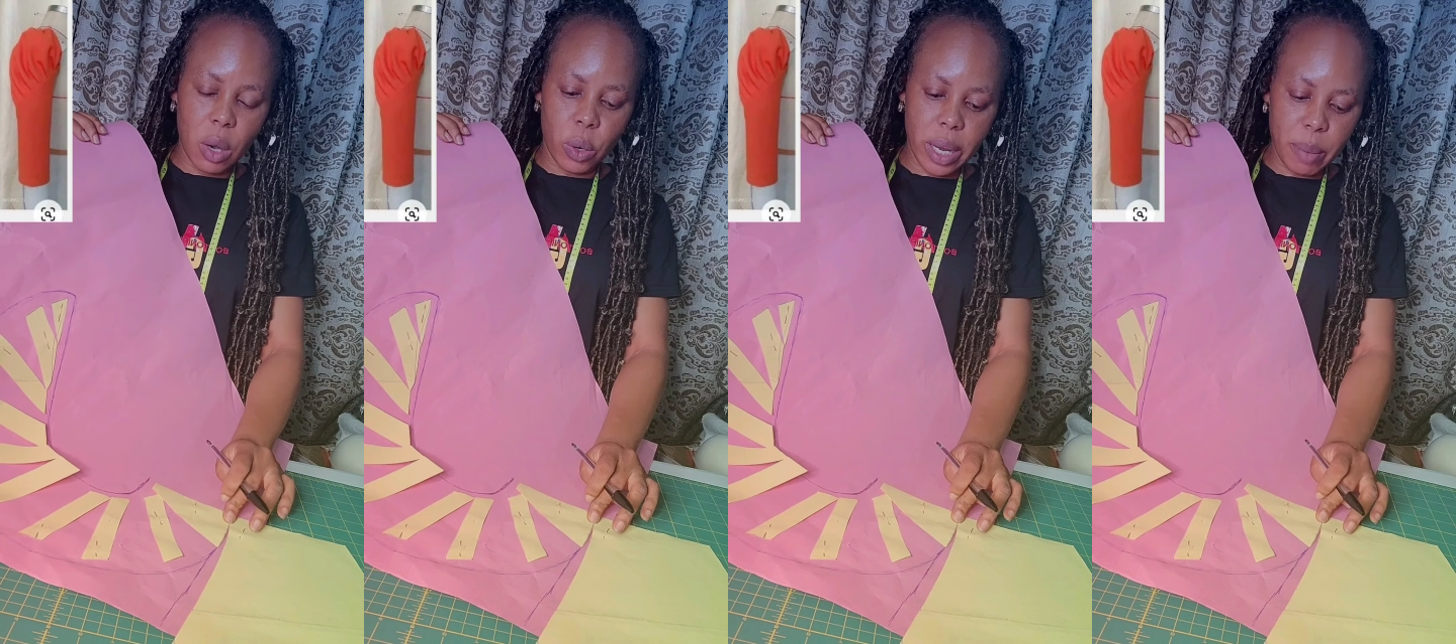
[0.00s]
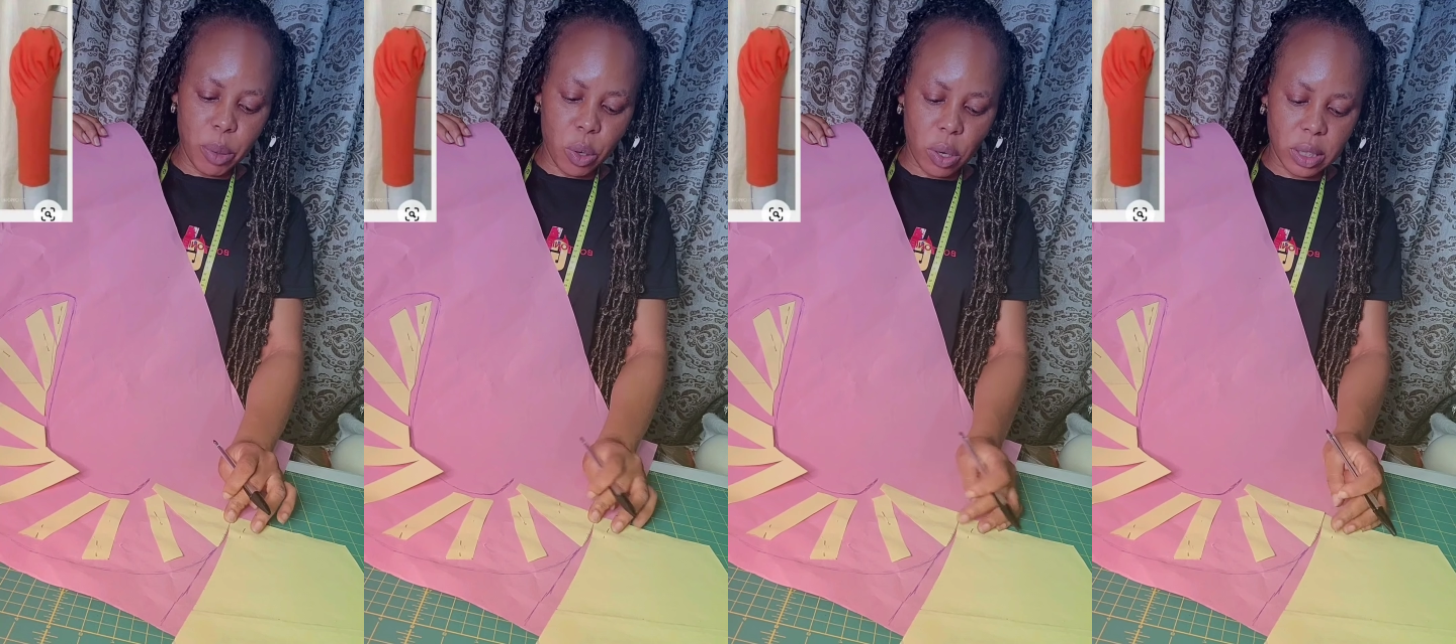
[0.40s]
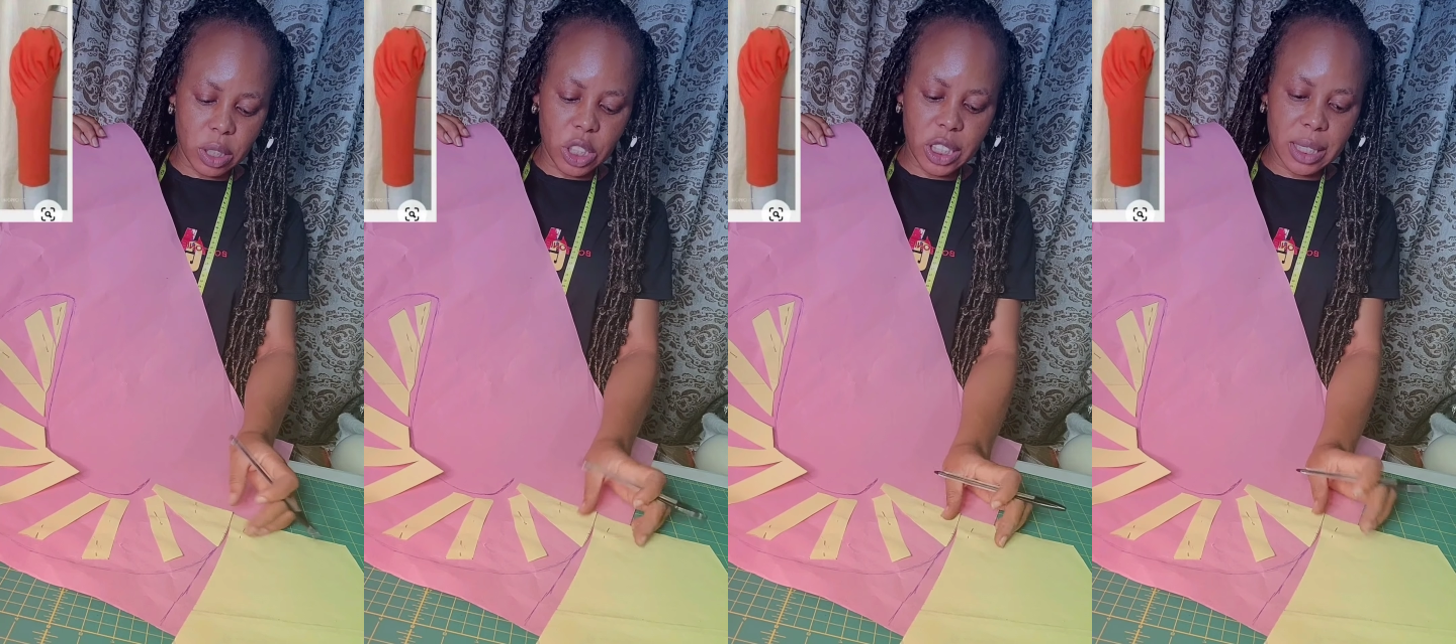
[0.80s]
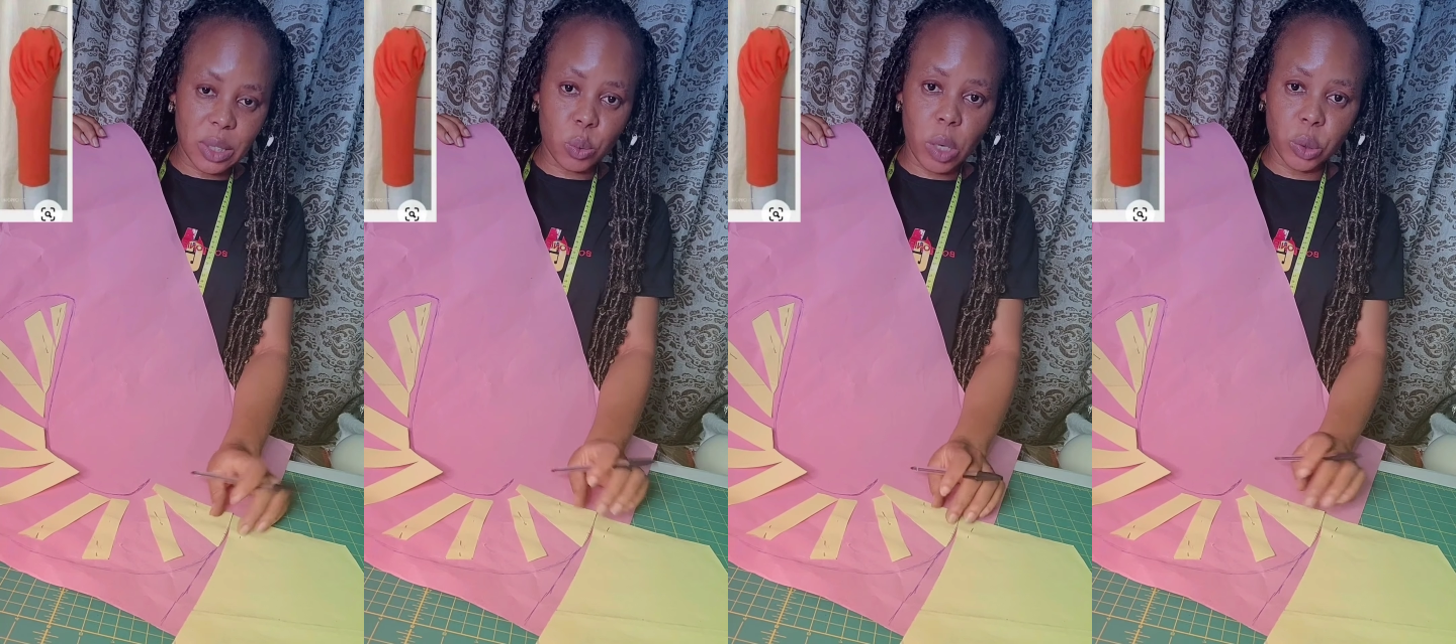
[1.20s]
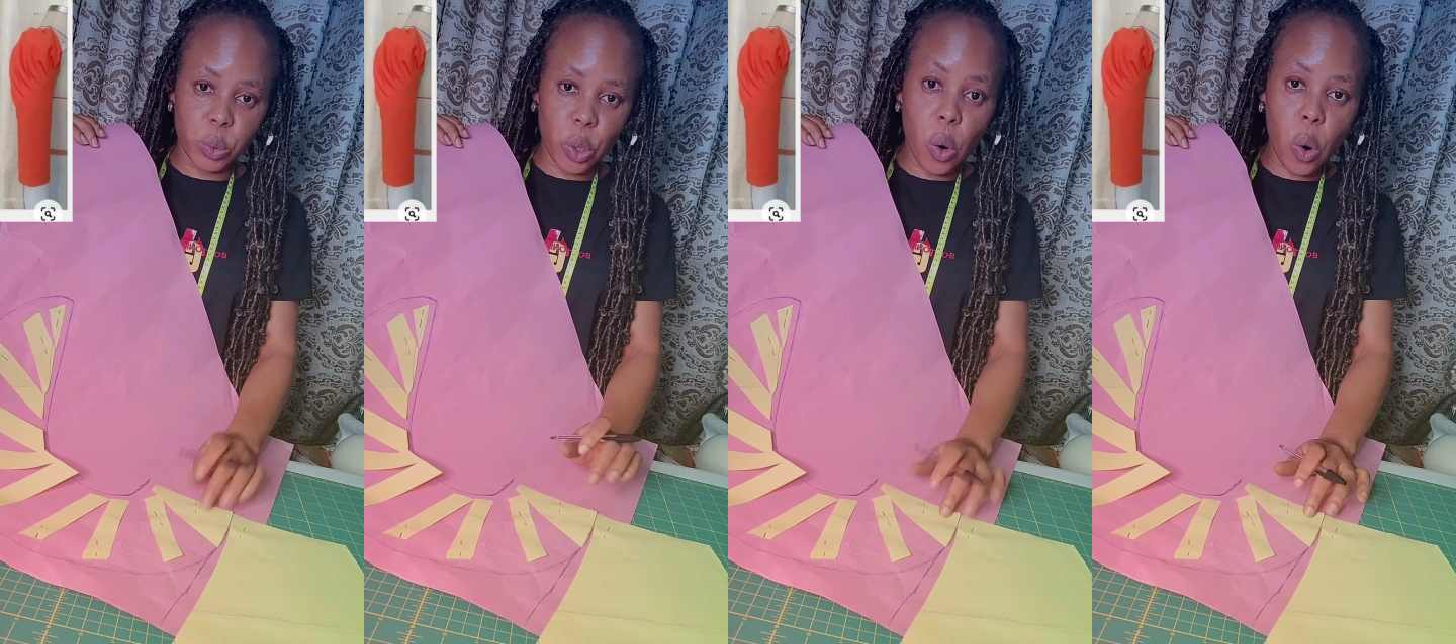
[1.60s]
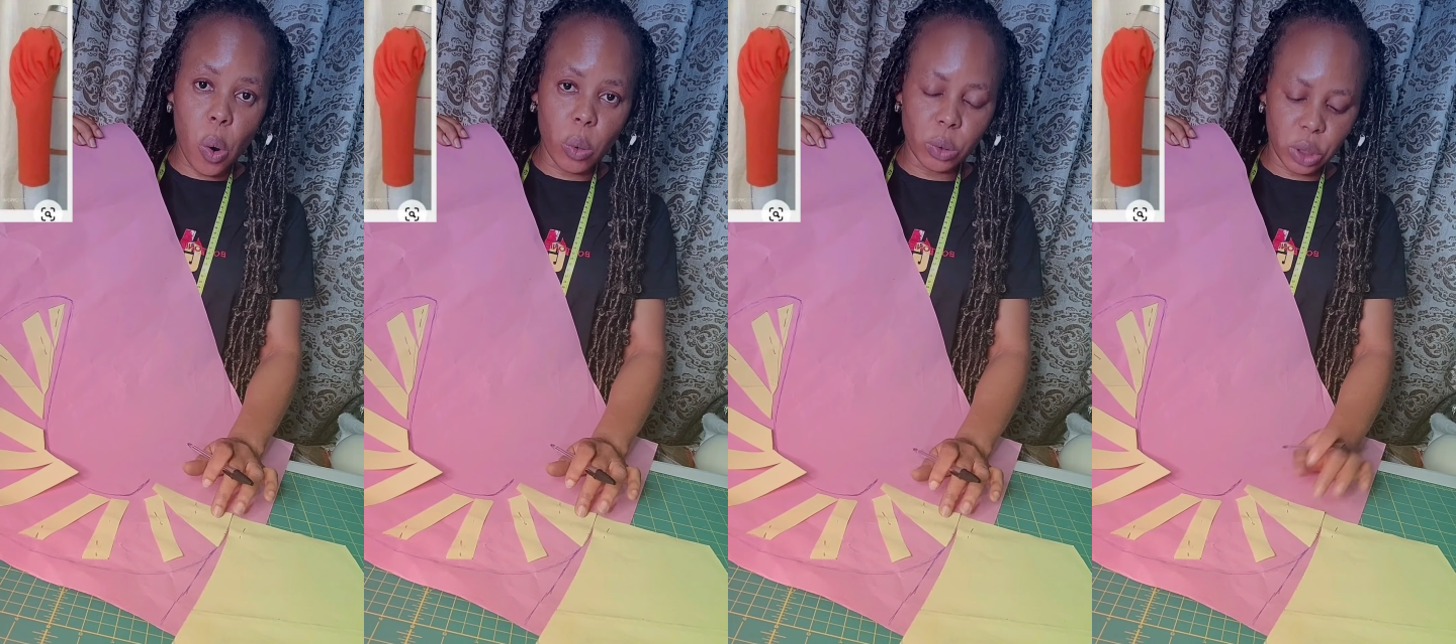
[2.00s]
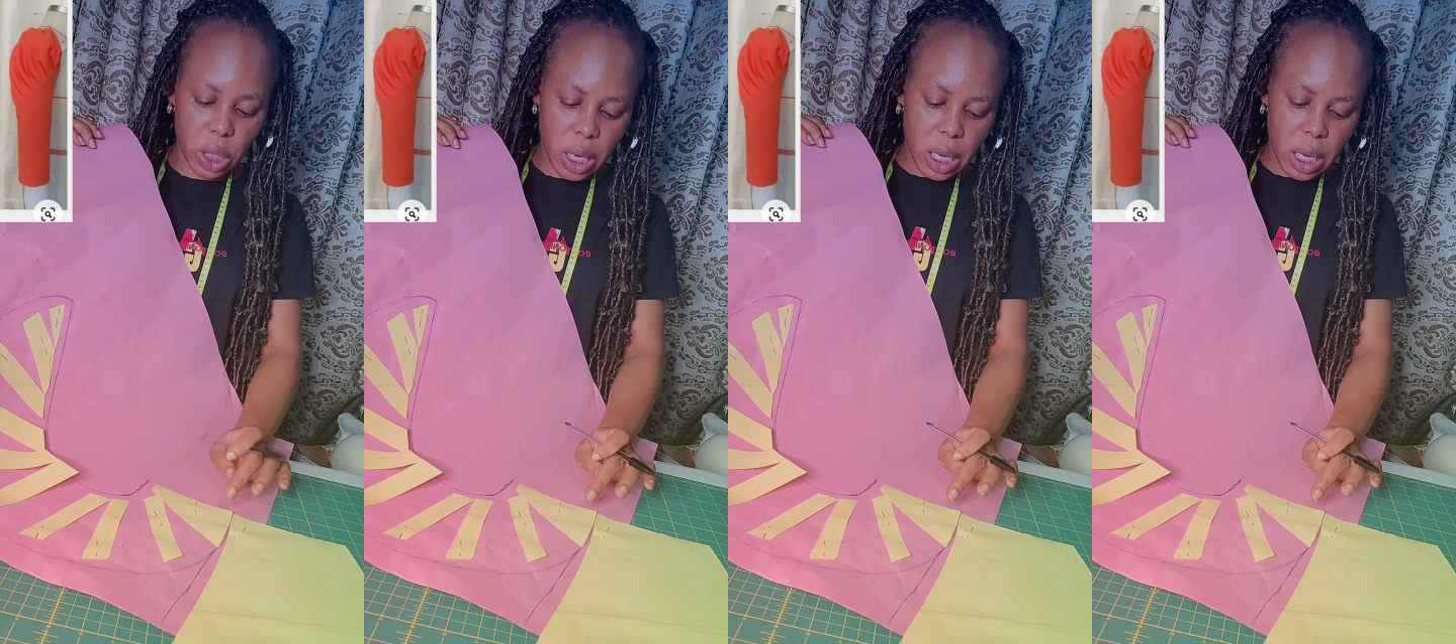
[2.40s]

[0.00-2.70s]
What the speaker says: Okay, because this is what will hold